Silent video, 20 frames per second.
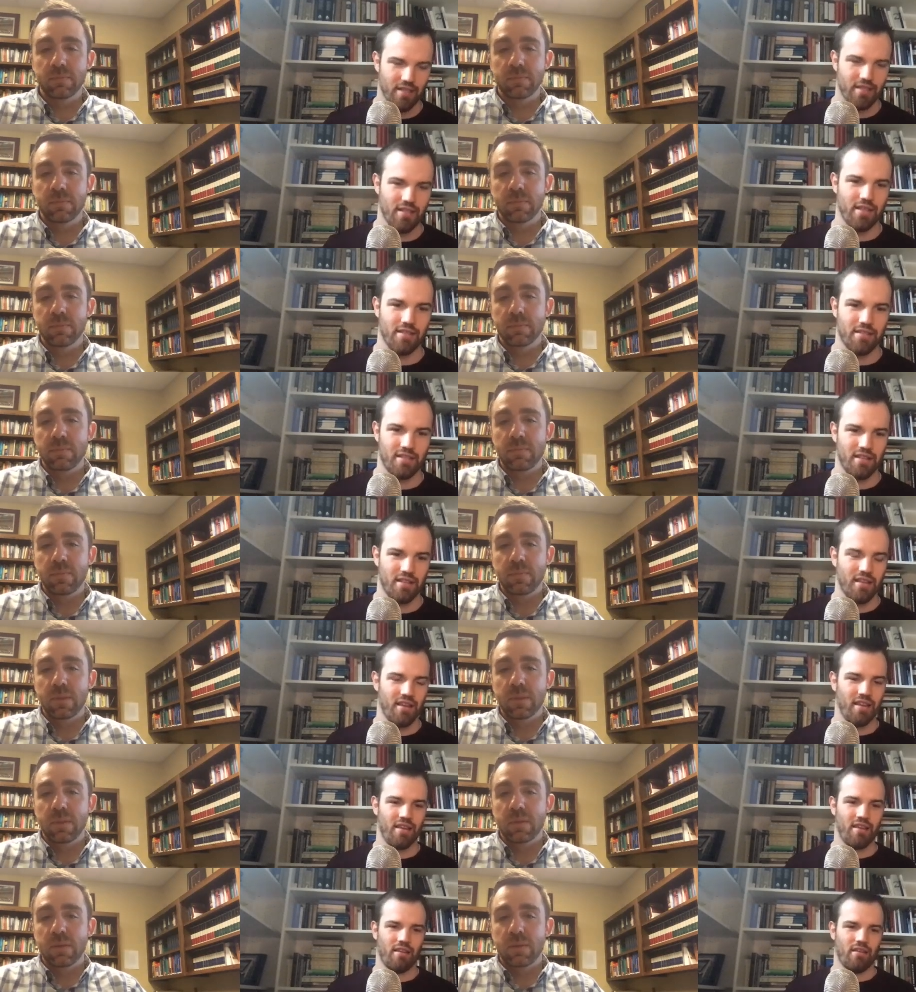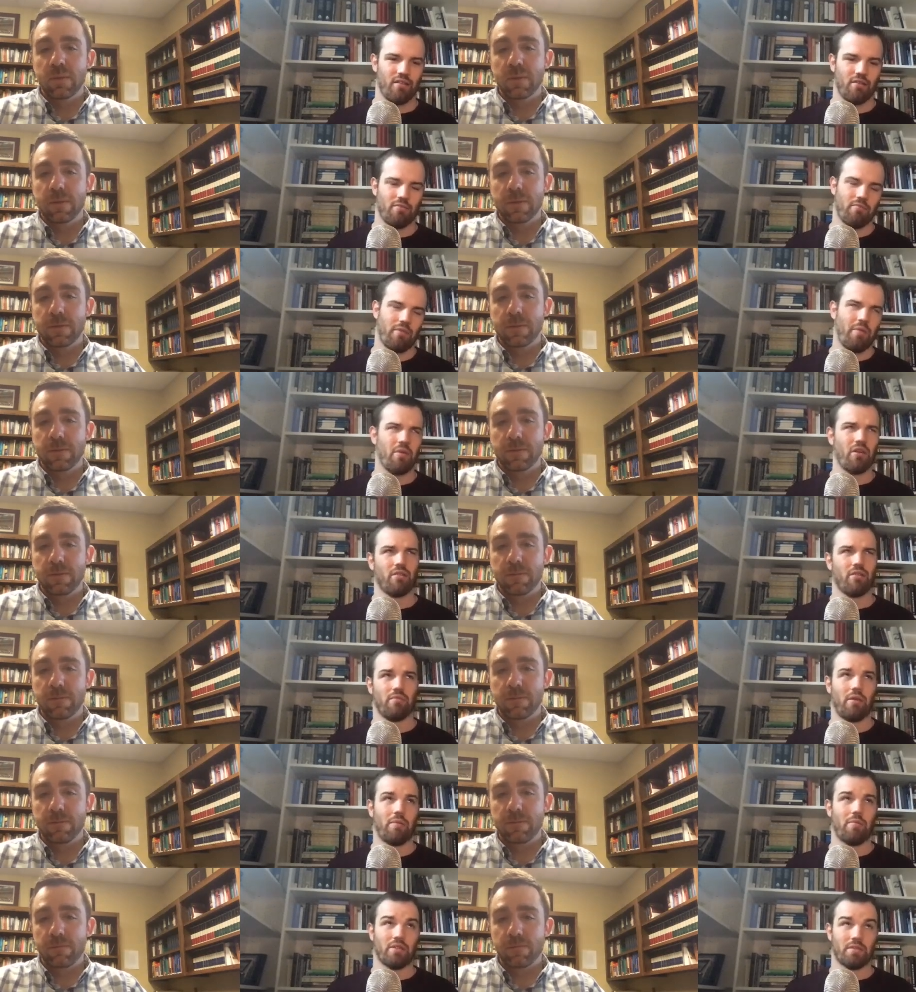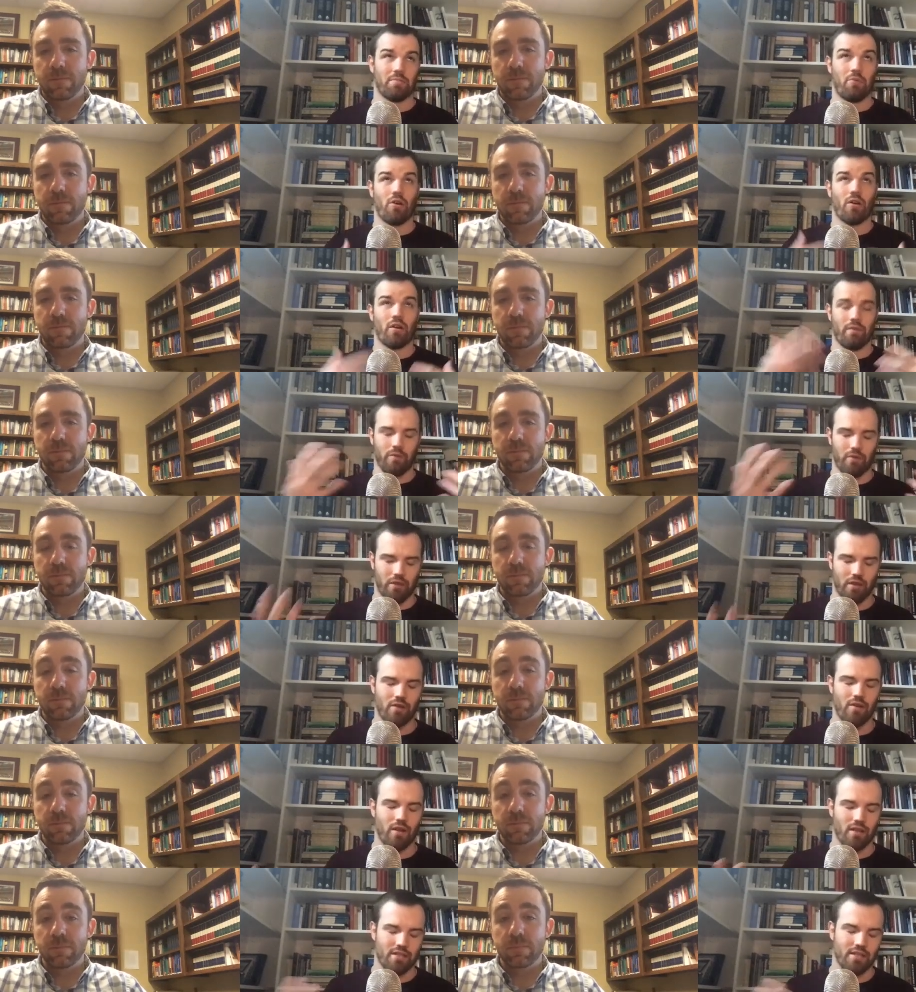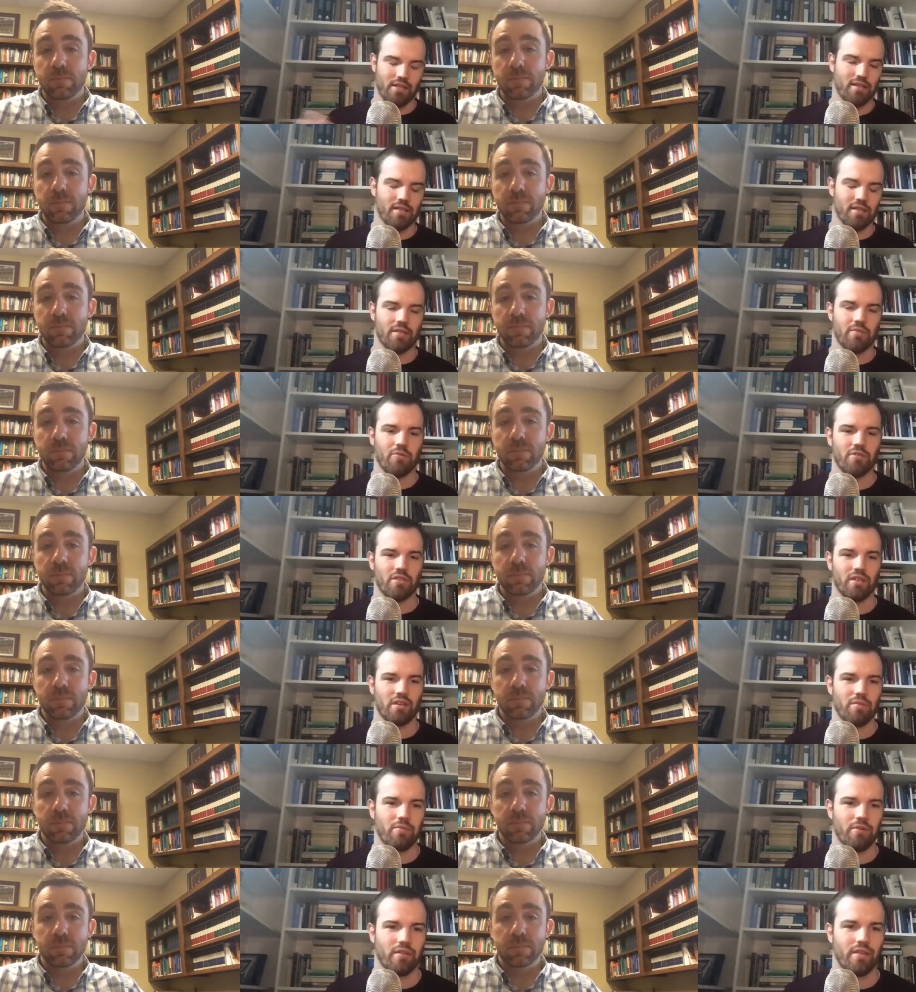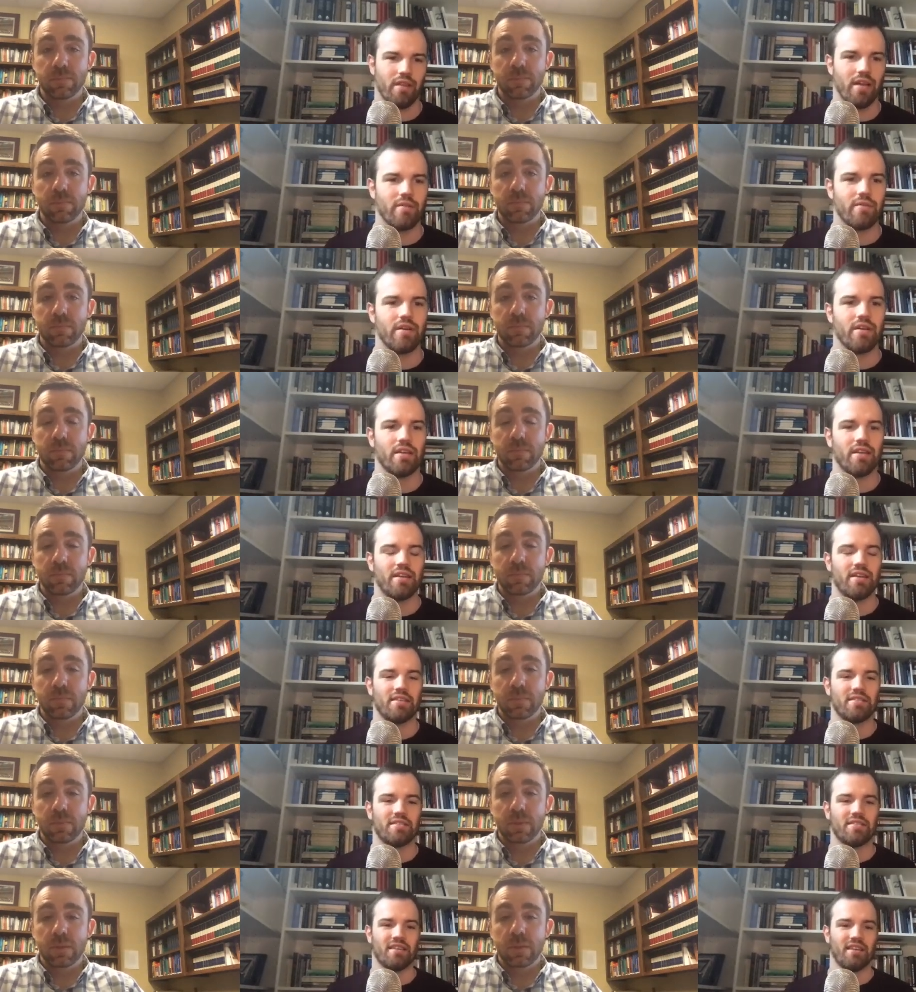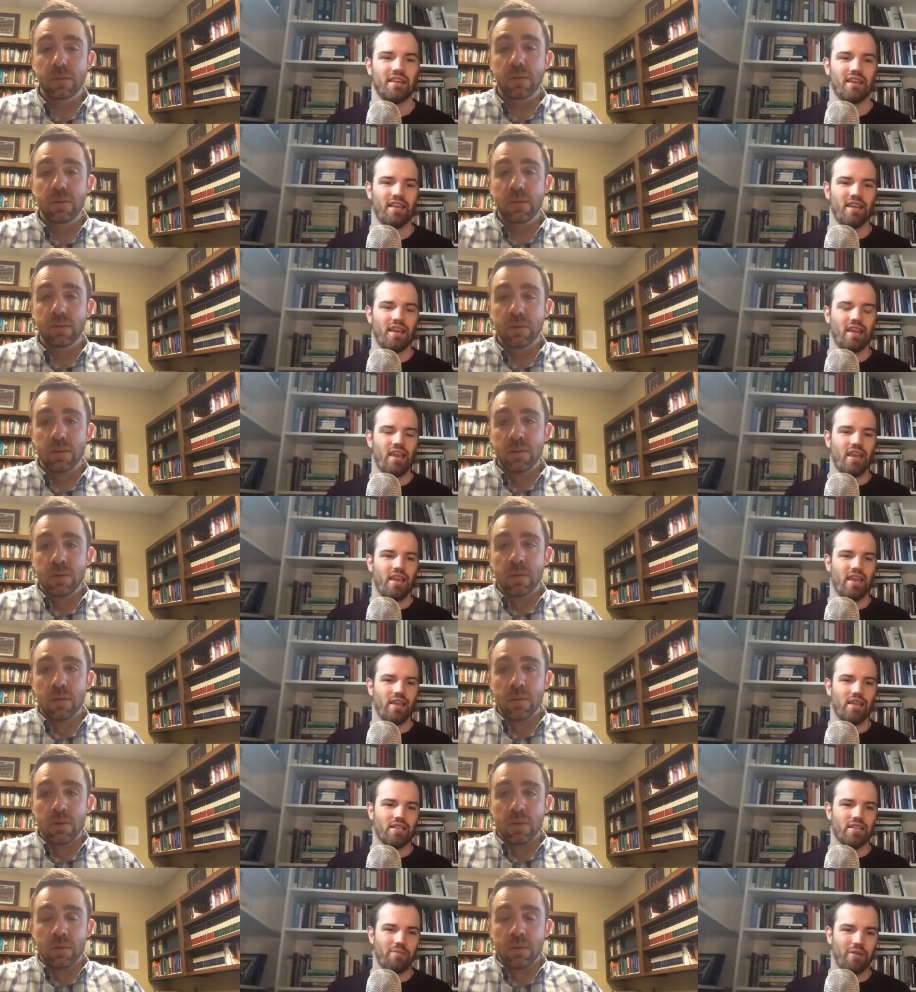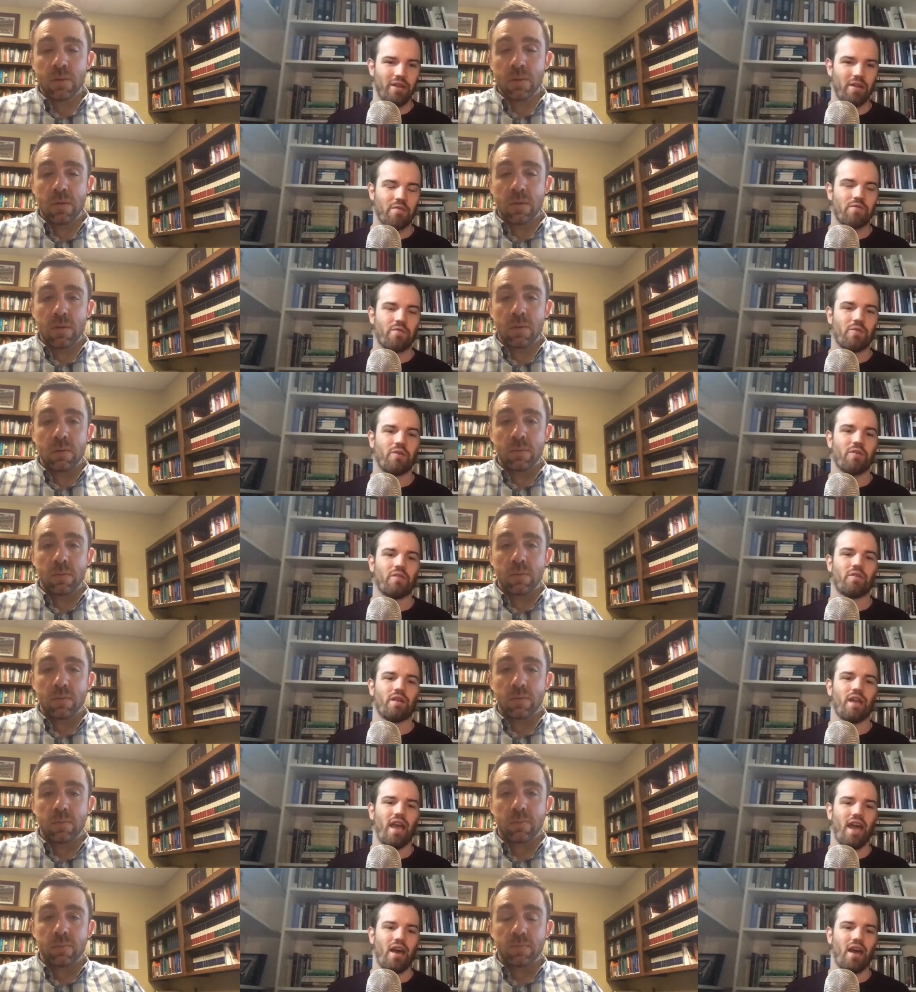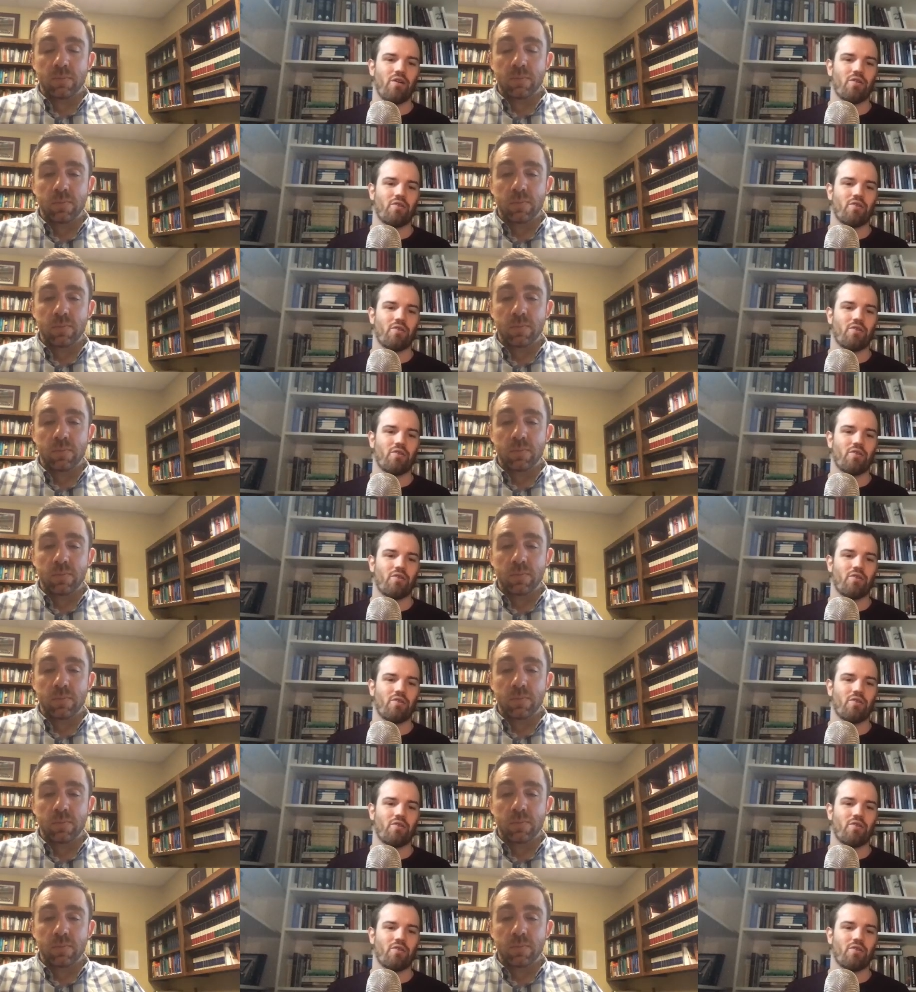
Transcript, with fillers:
Speaker 1: It is maybe maybe it's part of what the cross does. I suppose you could put it that way. It is explaining further how